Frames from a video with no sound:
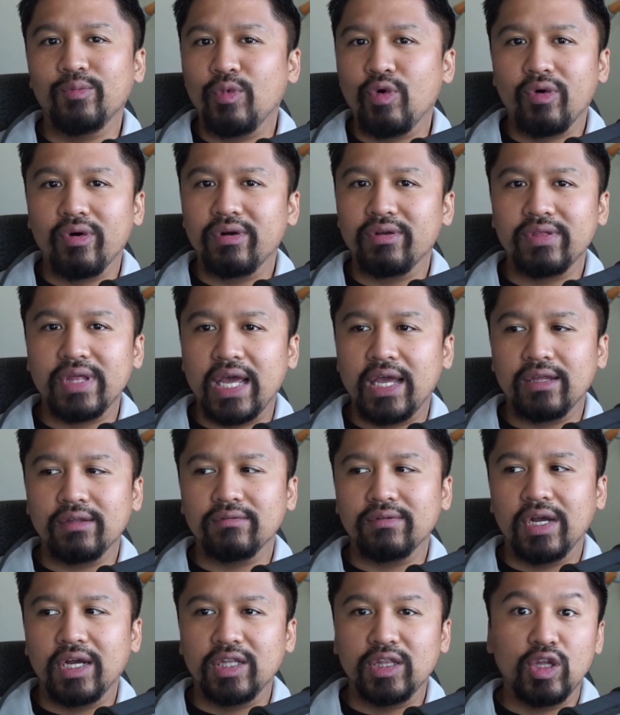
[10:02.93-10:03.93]
more
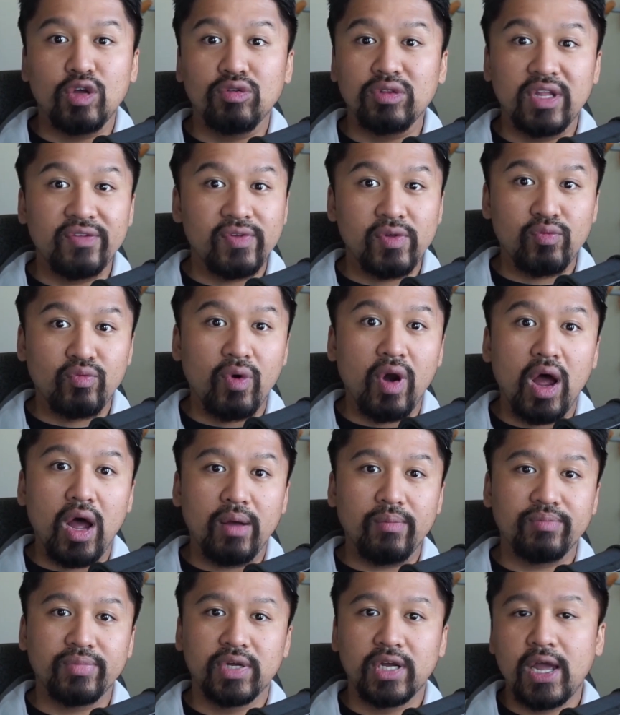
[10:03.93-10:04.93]
than a low level
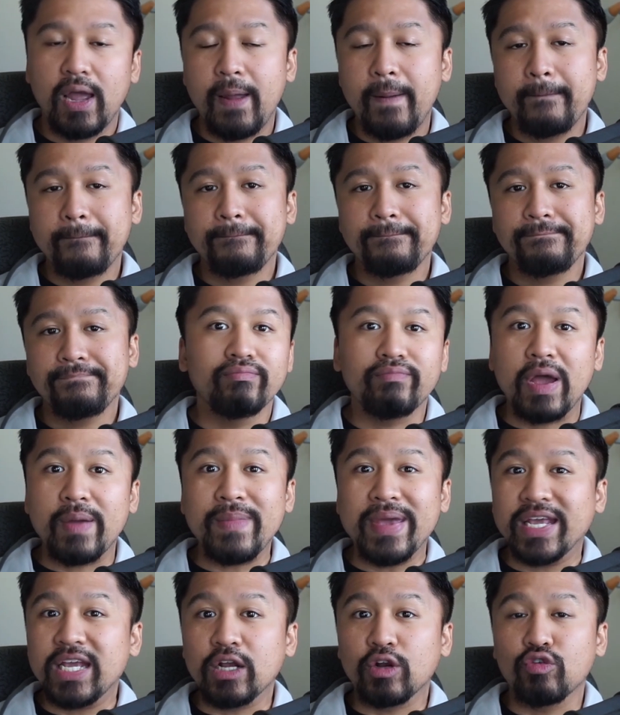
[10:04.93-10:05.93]
ROM. By
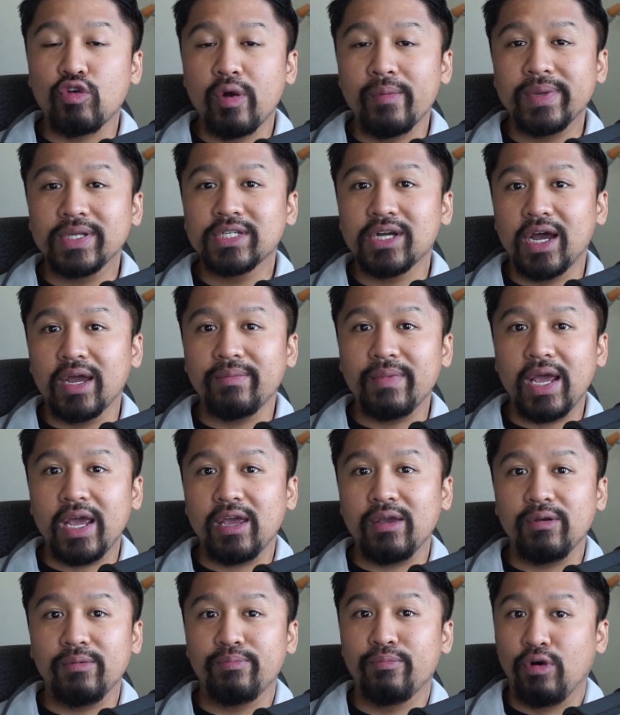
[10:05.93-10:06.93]
making Chromie time
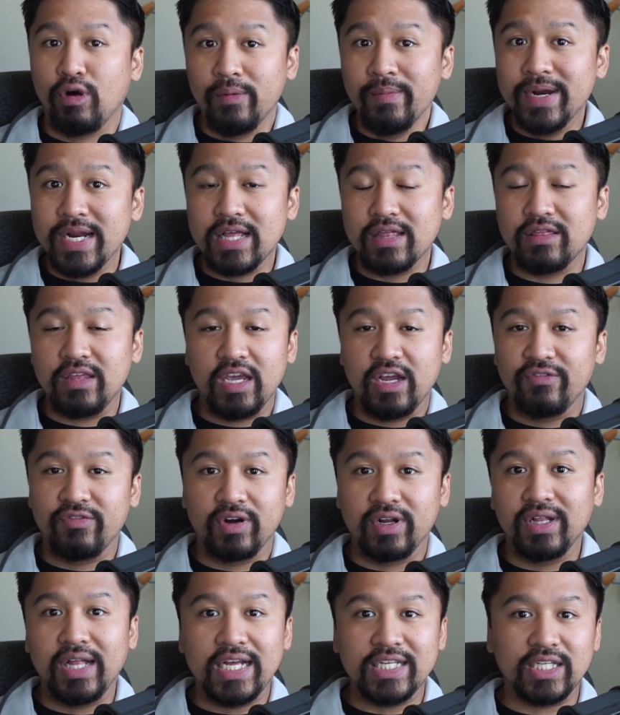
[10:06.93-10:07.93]
a permanent thing for
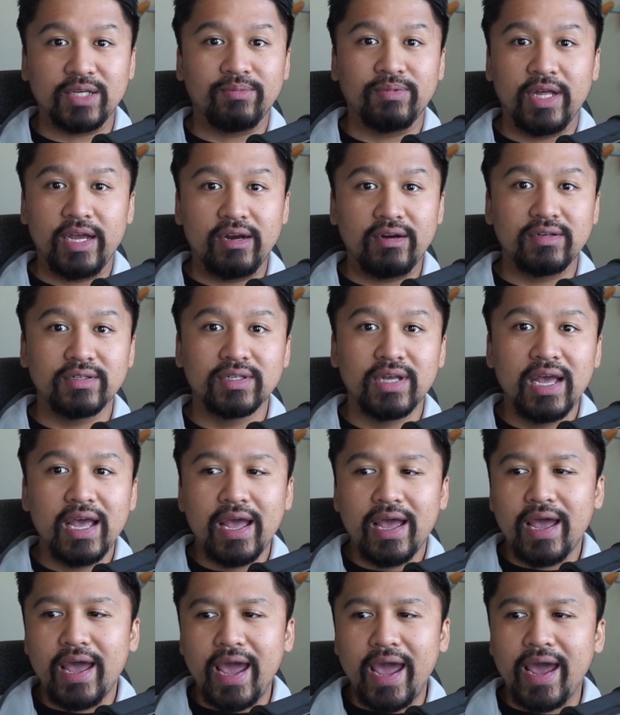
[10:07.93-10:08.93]
classic players
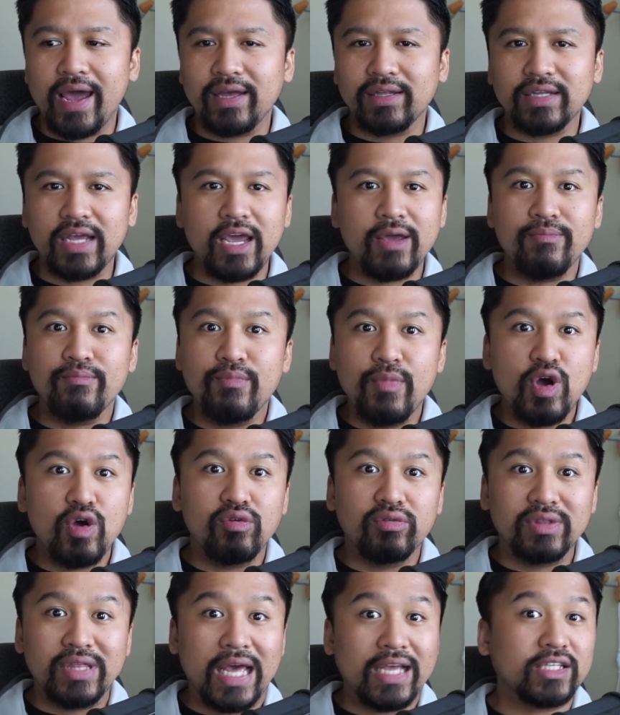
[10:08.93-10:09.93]
and a
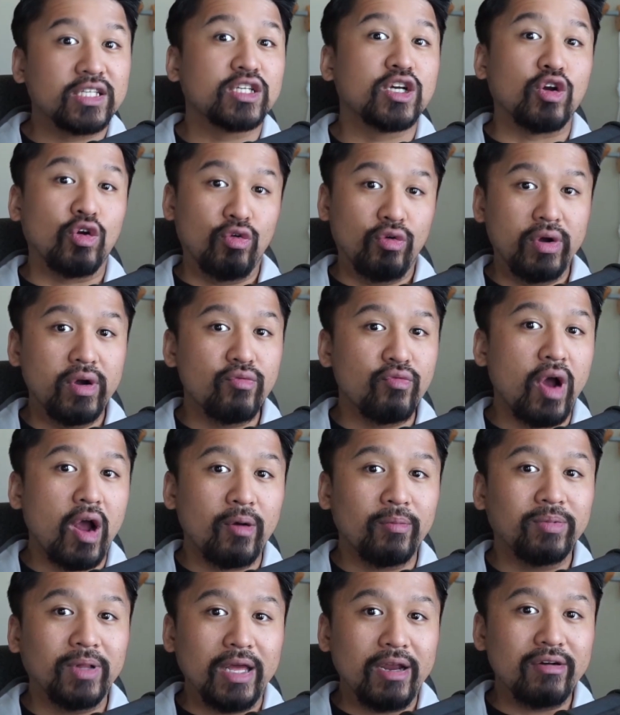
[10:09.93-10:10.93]
mode that current
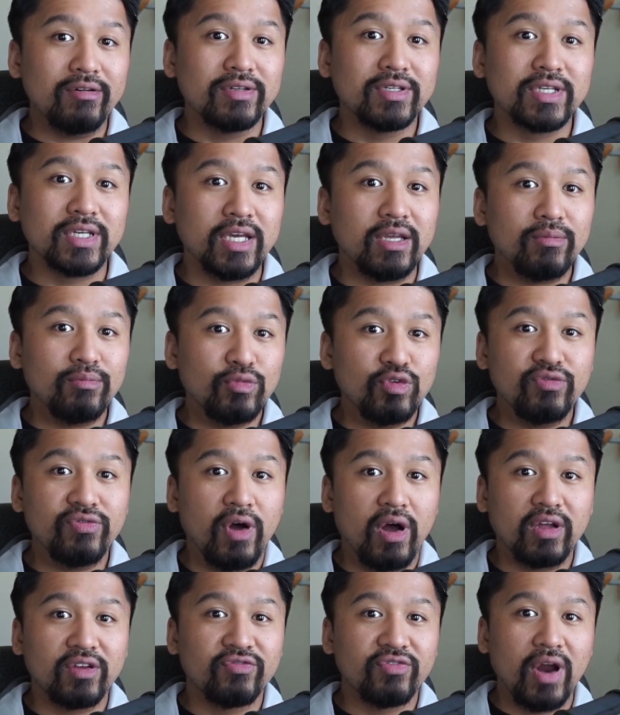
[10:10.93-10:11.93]
WoW players can move
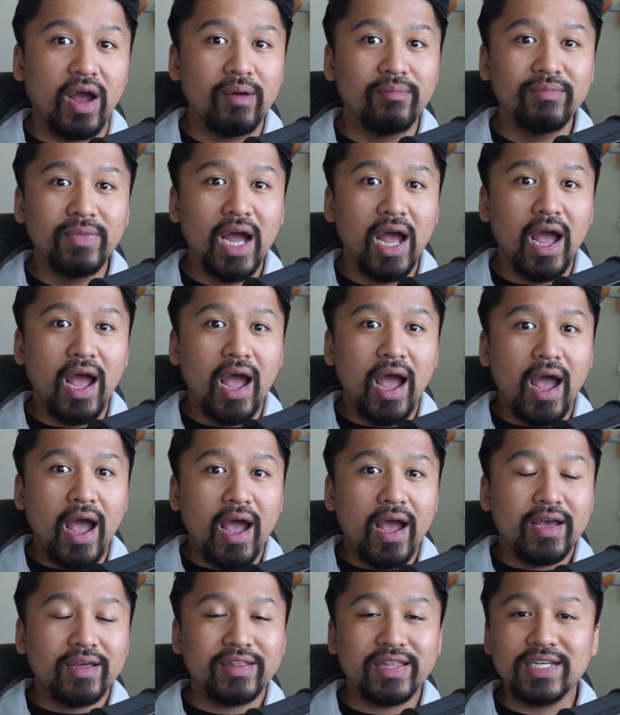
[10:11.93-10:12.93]
on from,
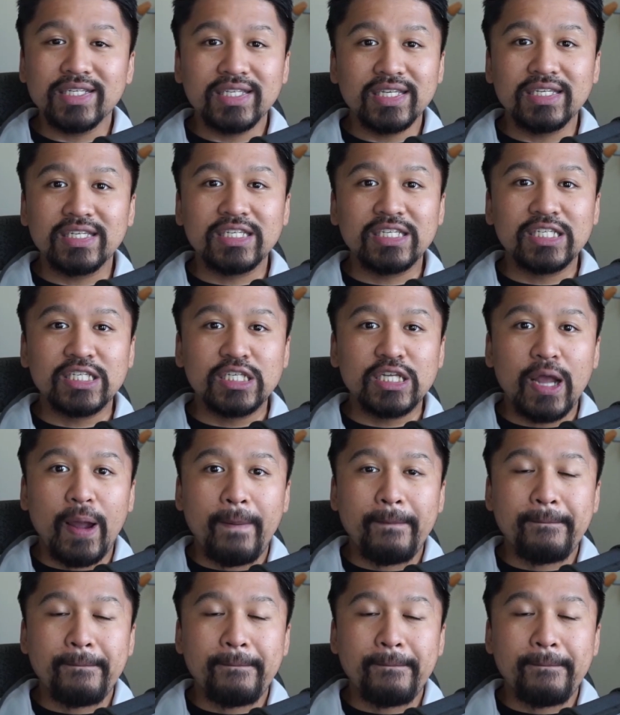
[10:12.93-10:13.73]
this is